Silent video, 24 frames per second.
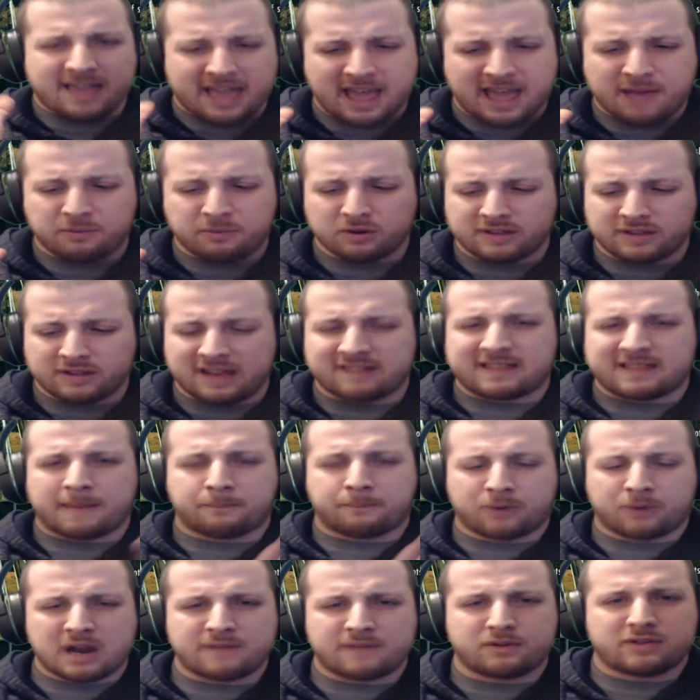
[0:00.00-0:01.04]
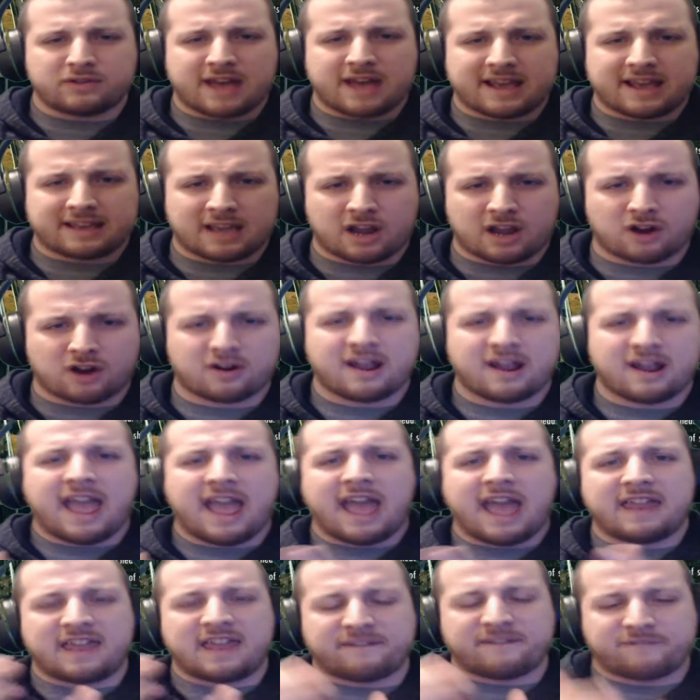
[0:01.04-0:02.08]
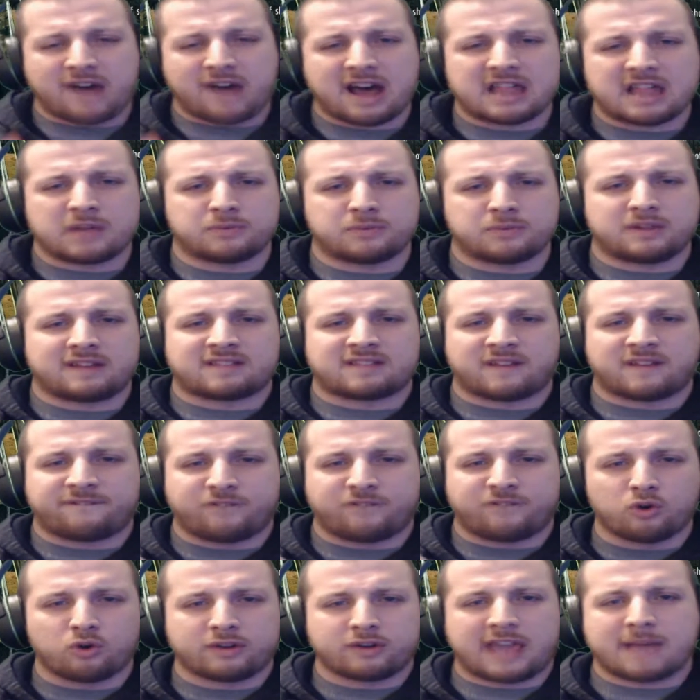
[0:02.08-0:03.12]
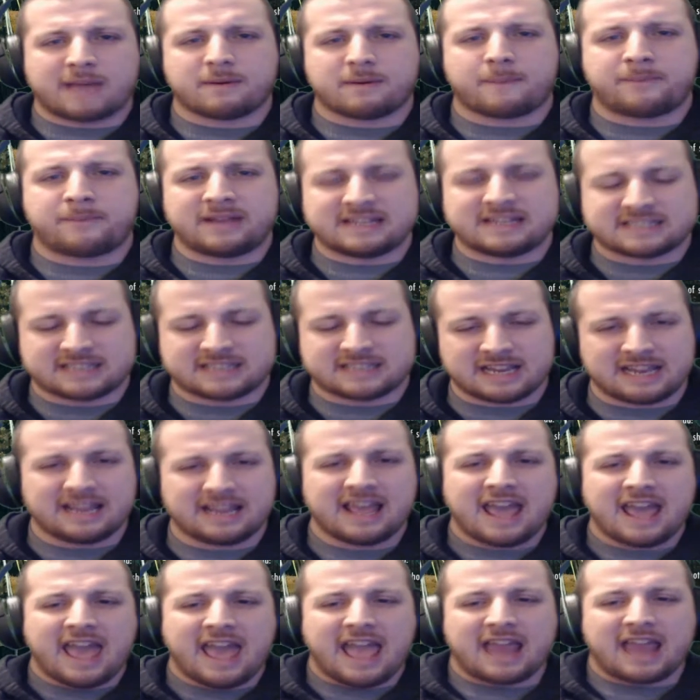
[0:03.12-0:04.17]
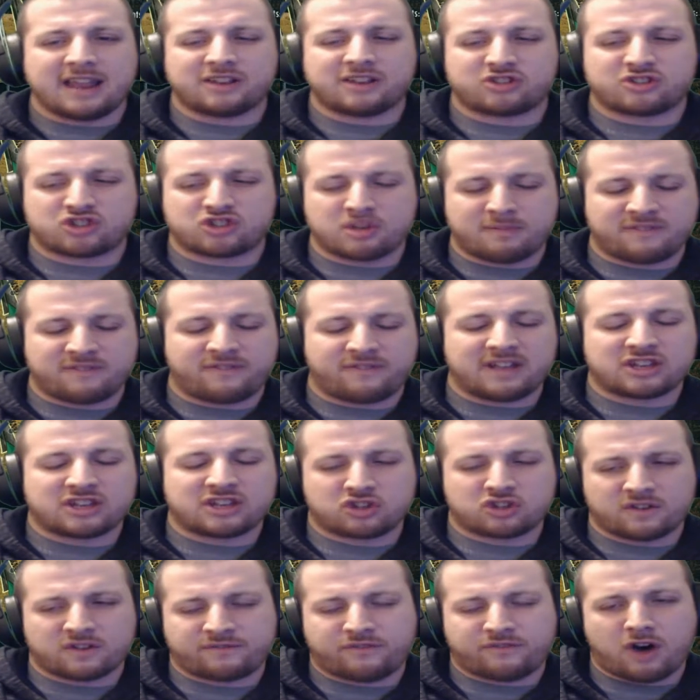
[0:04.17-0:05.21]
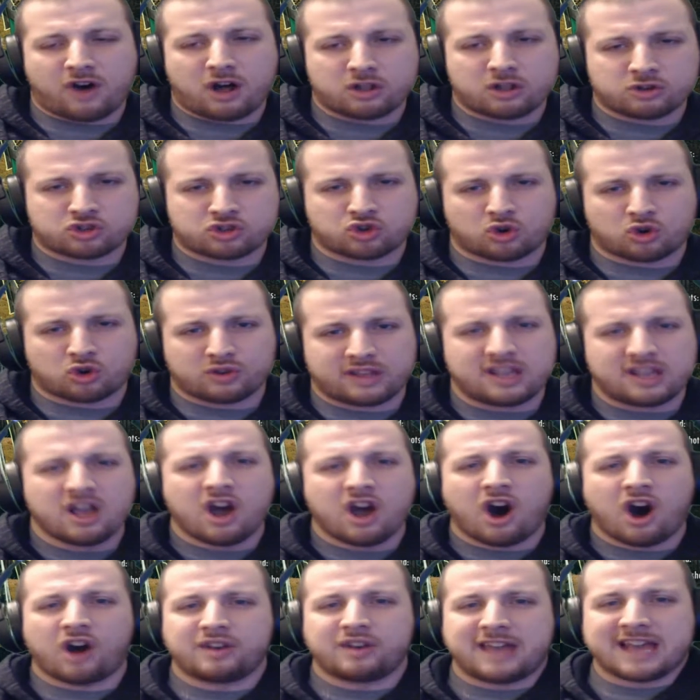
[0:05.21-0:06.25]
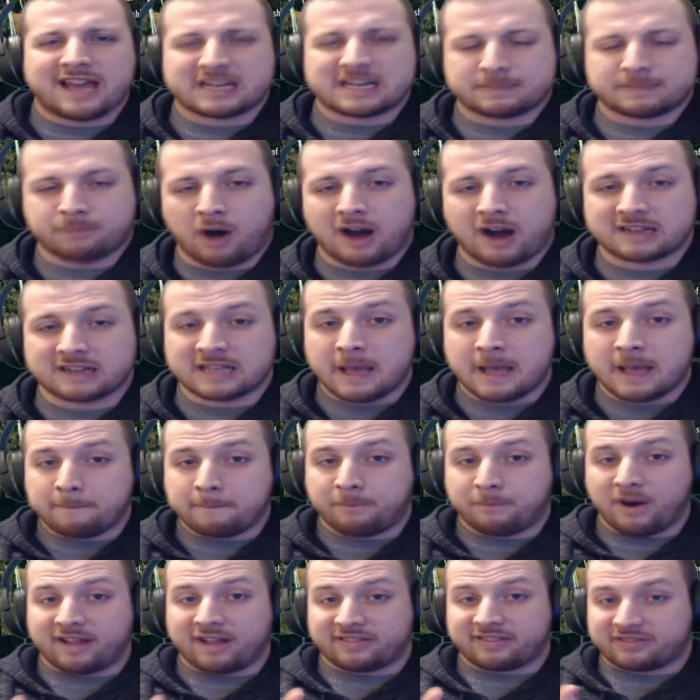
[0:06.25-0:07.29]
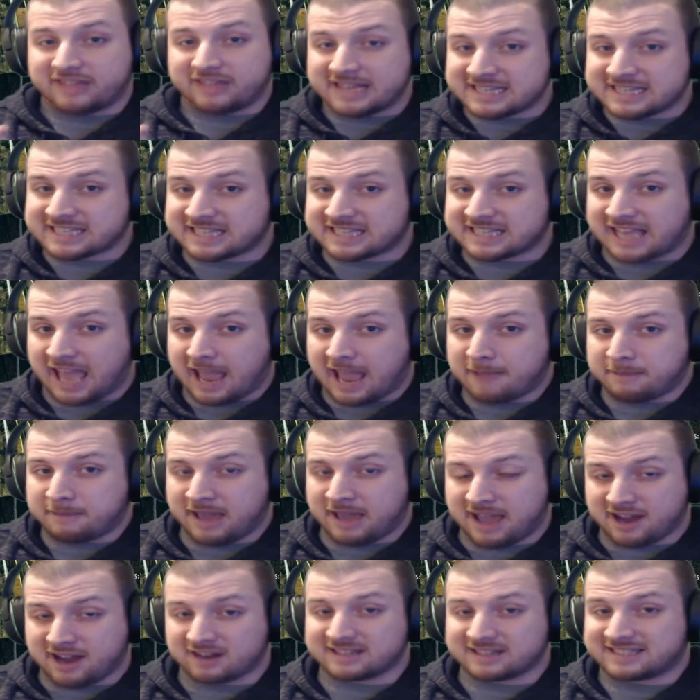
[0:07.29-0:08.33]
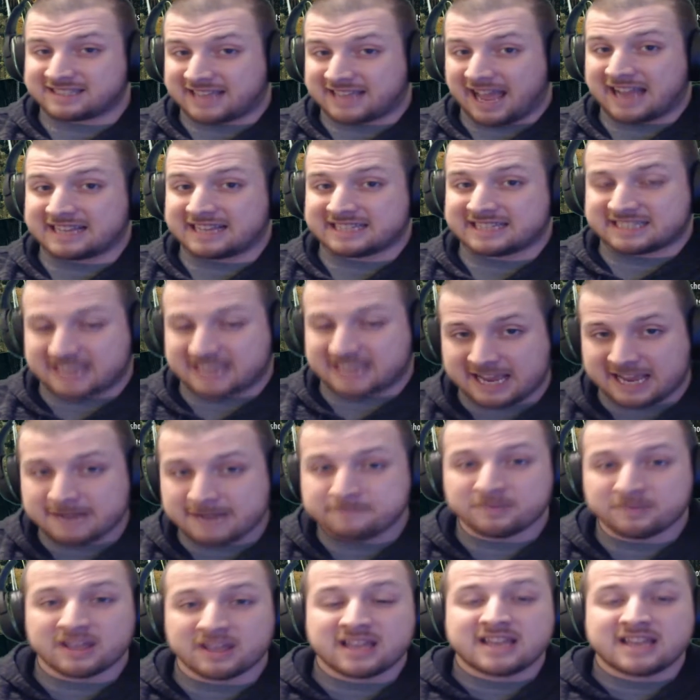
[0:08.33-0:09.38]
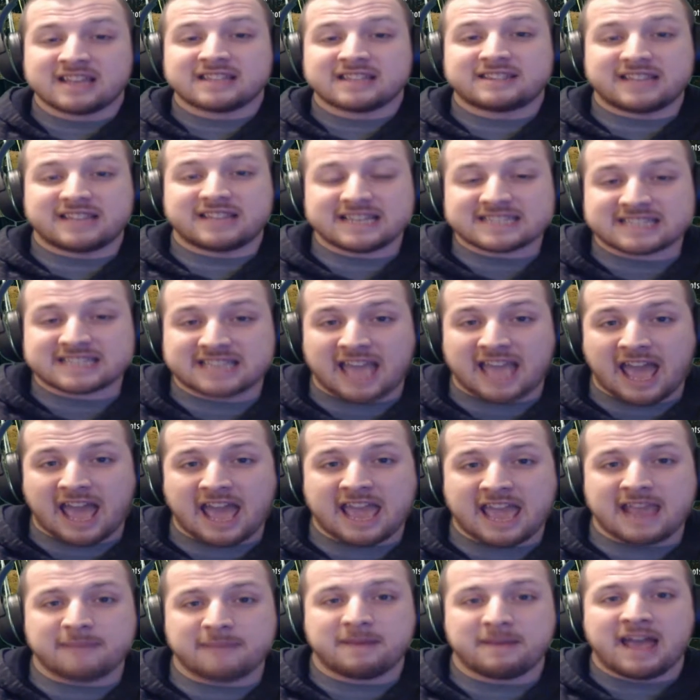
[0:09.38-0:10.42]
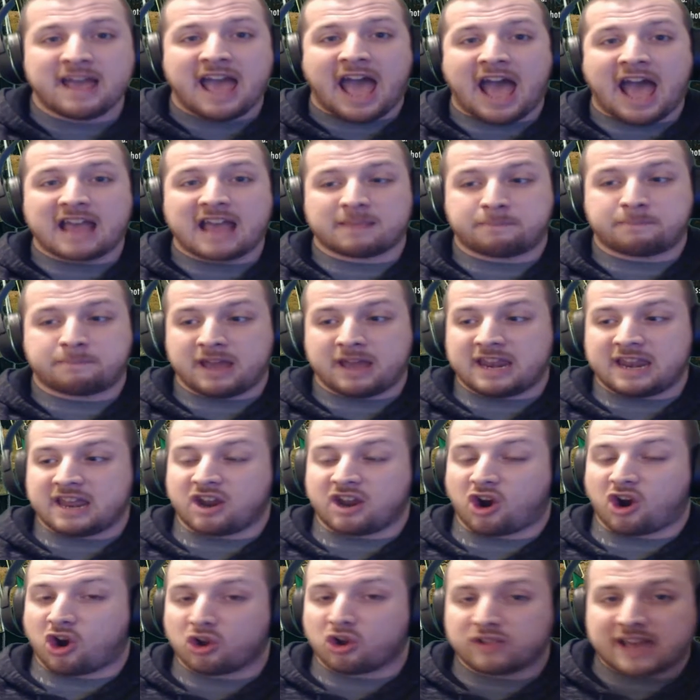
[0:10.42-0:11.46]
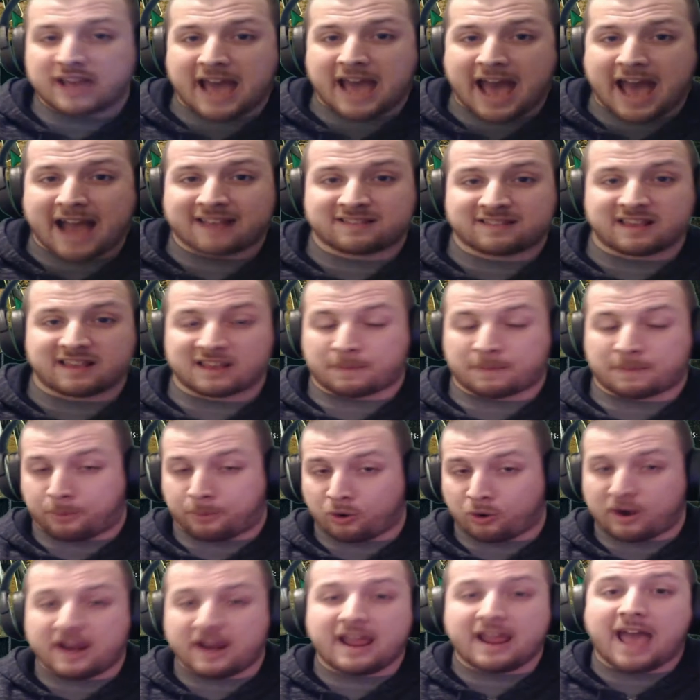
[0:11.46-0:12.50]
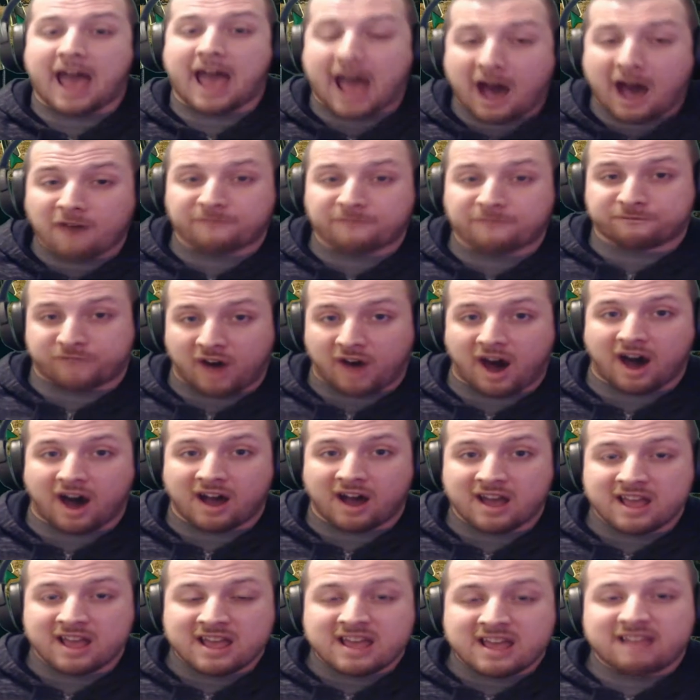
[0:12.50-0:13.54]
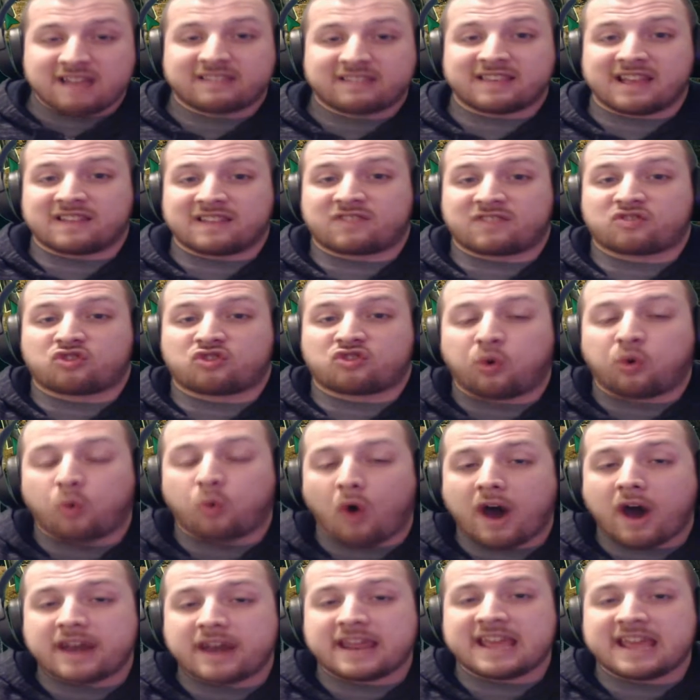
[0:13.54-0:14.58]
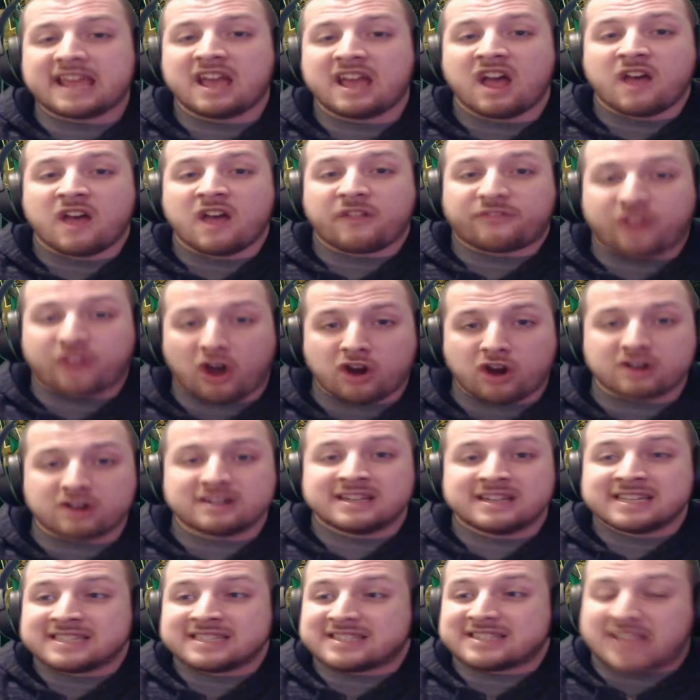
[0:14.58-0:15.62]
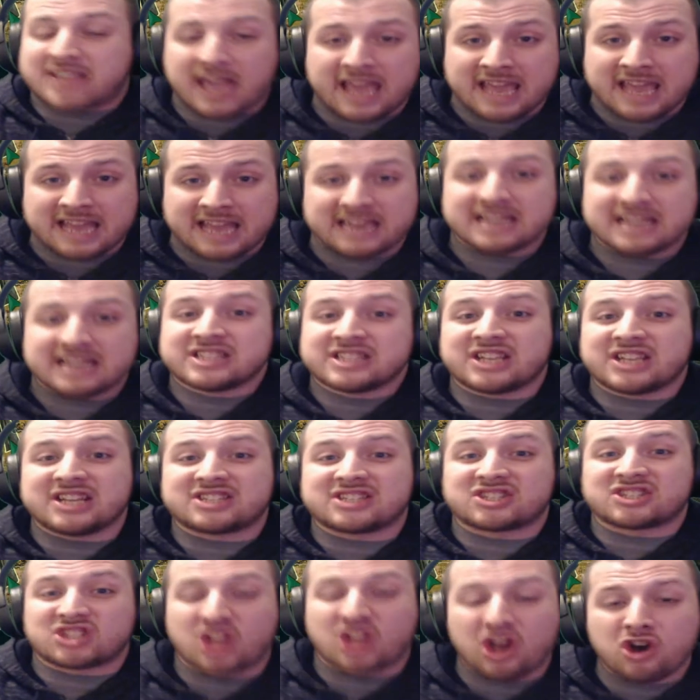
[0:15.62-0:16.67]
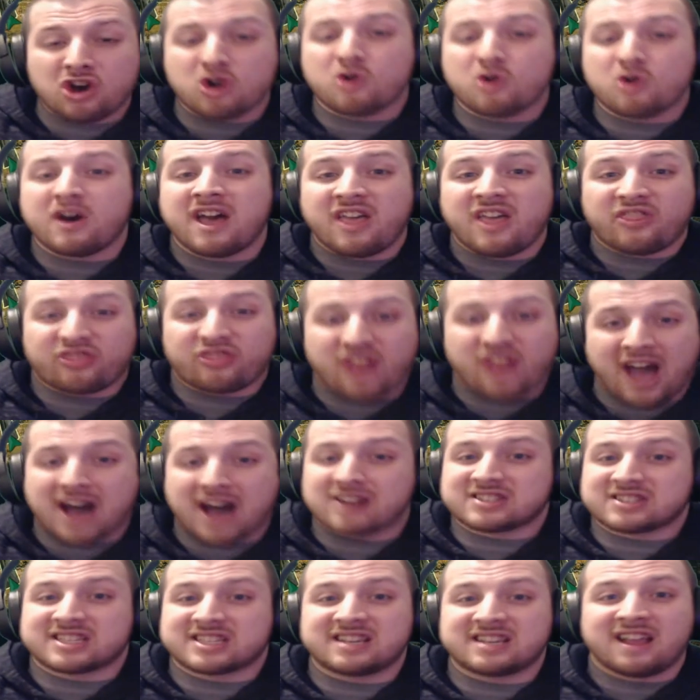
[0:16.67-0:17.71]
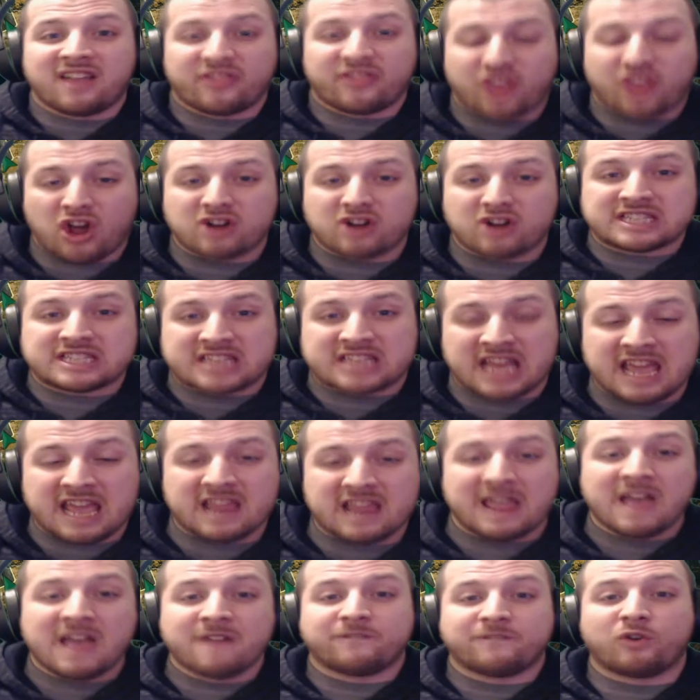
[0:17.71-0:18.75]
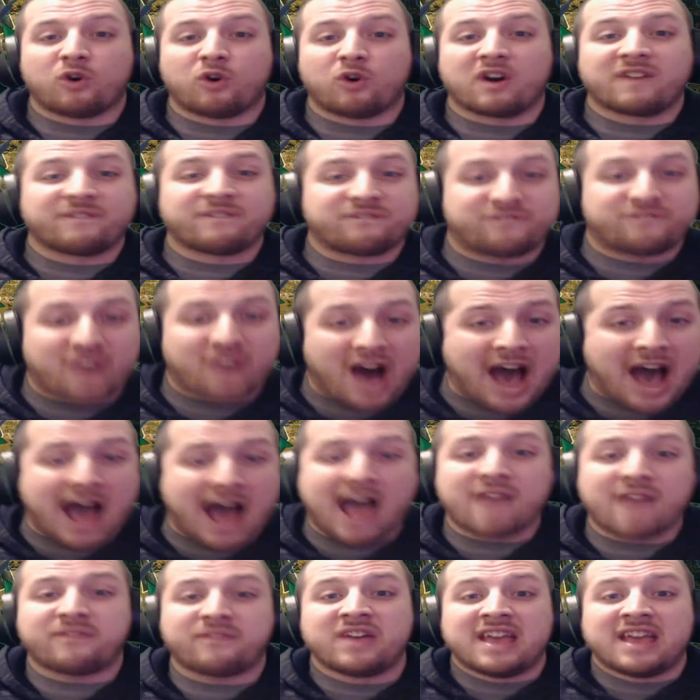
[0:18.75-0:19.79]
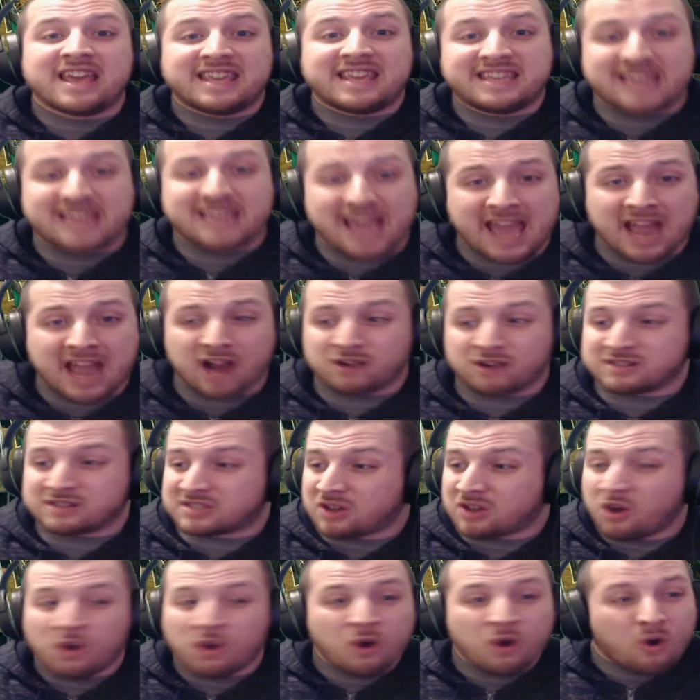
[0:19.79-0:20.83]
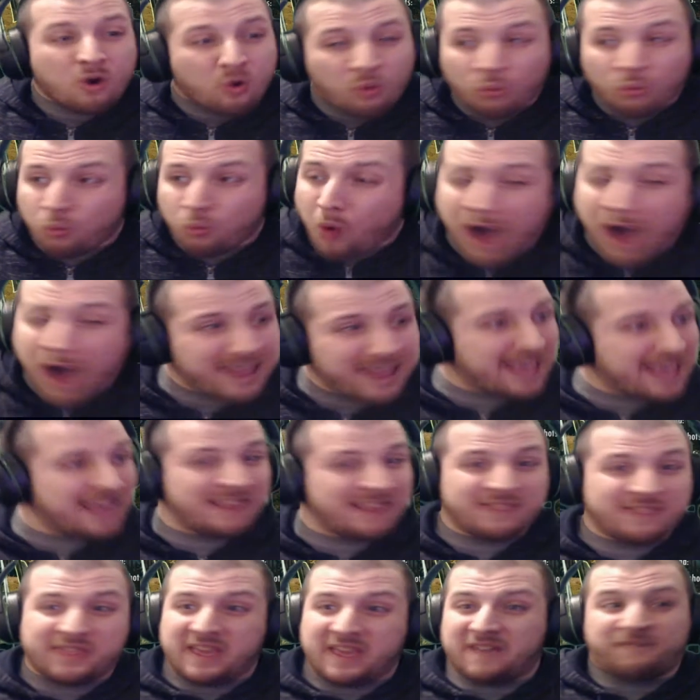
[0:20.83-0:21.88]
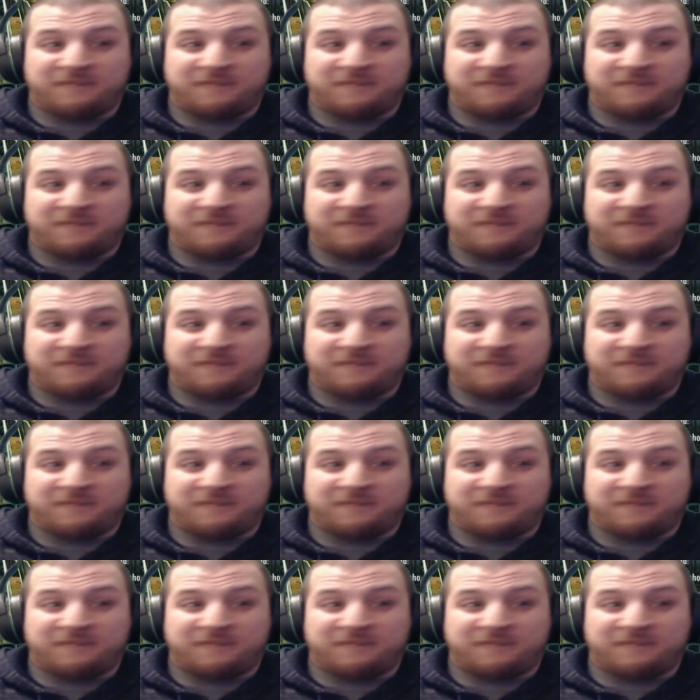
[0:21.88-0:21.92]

It released in preview that year, and they finally released a full game on PC, and it should be it should follow shortly on the Xbox. But this game here, DayZ, this game has been in early access pre-alpha since 2013. Since 2013 for five years. What in the